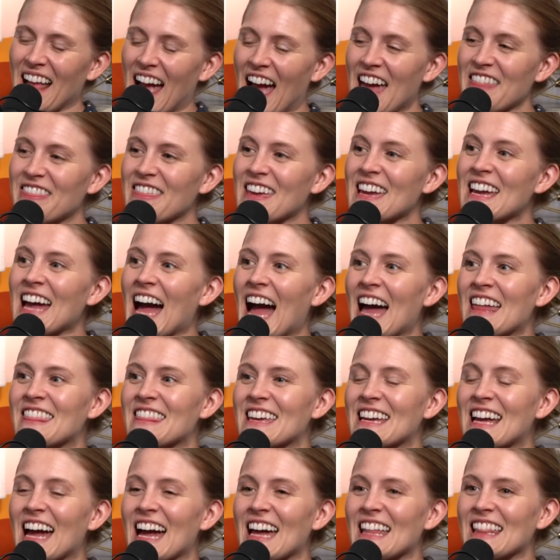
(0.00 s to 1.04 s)
I think
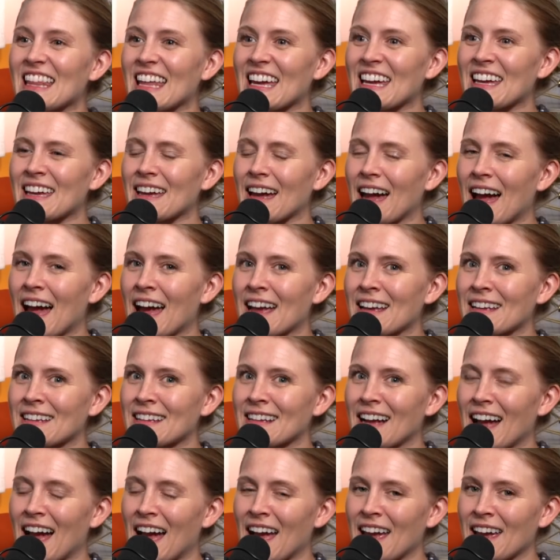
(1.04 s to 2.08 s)

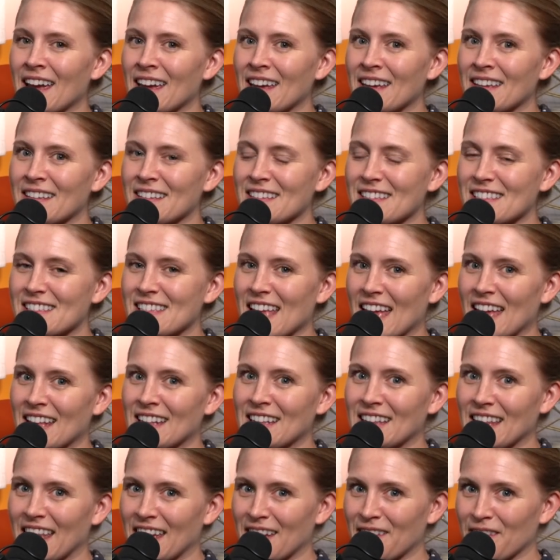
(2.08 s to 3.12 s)
I
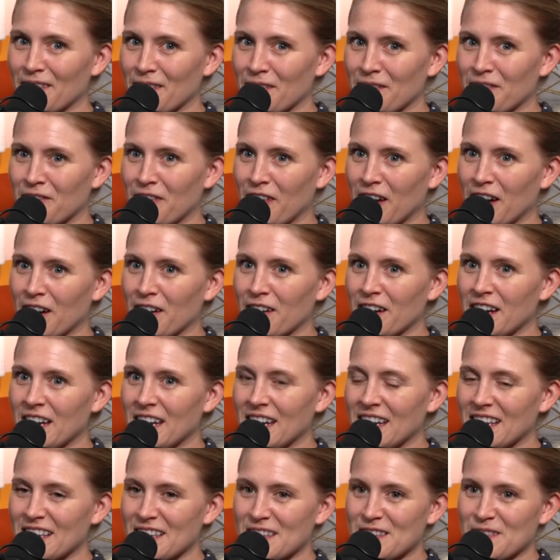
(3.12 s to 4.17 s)
said like
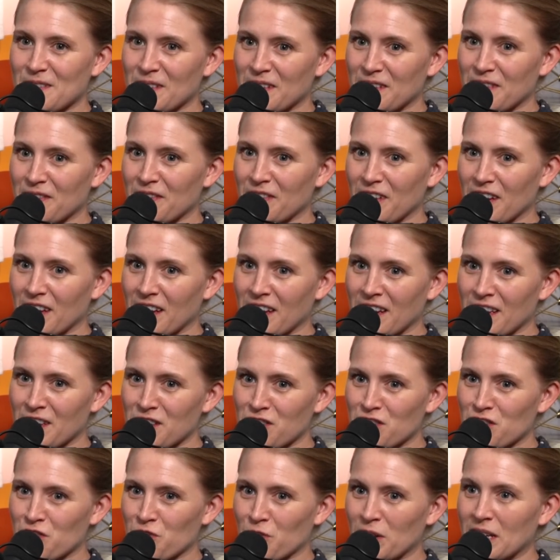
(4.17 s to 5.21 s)
very sort of
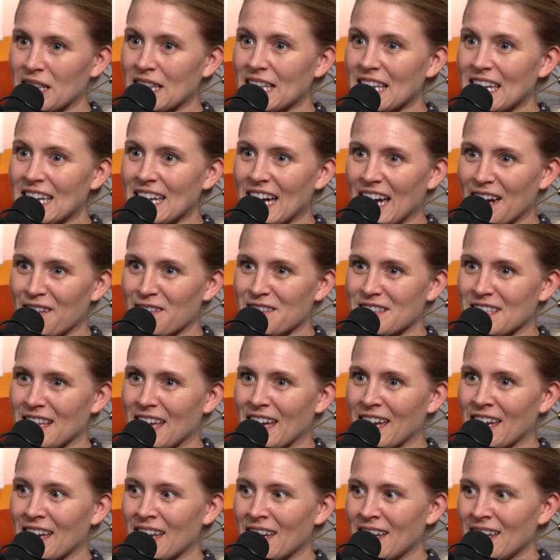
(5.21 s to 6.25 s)
shrilly. I was
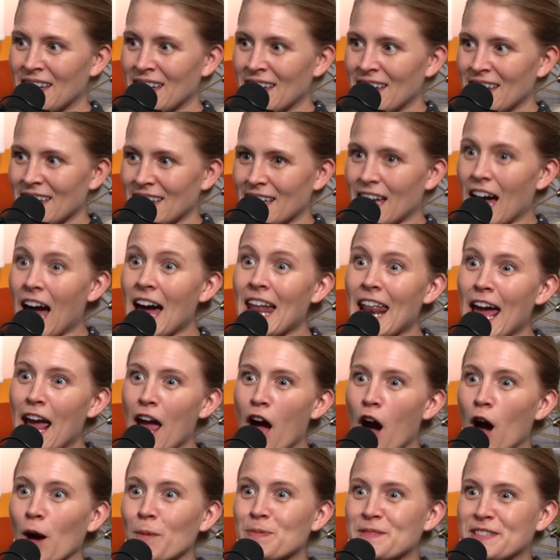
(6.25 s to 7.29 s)
like, God,
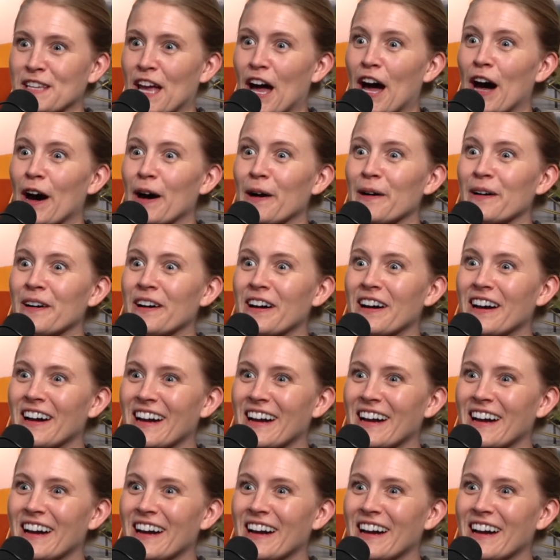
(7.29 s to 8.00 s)
I hope so.